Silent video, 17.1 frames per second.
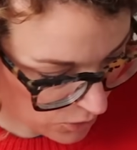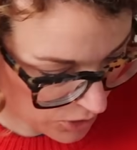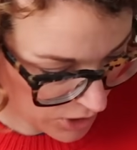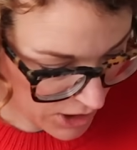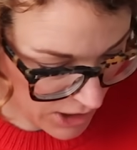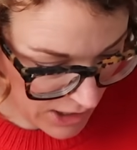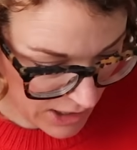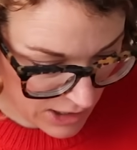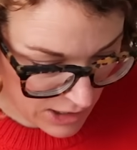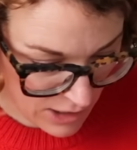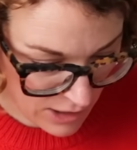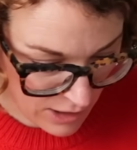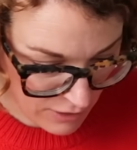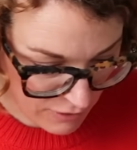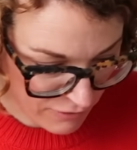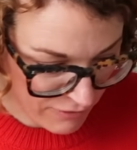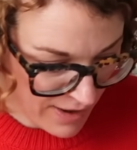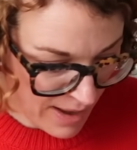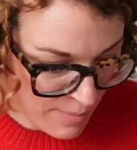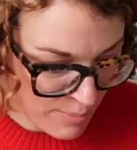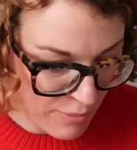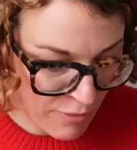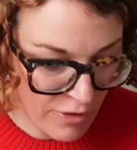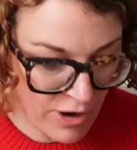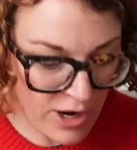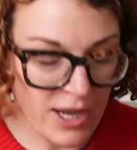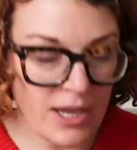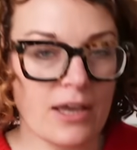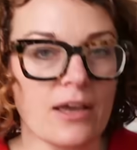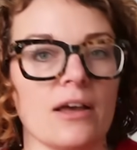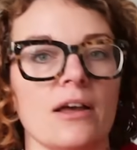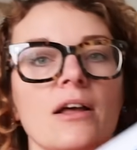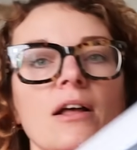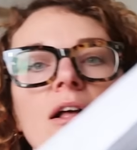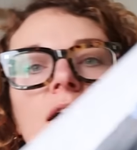on in another fabric.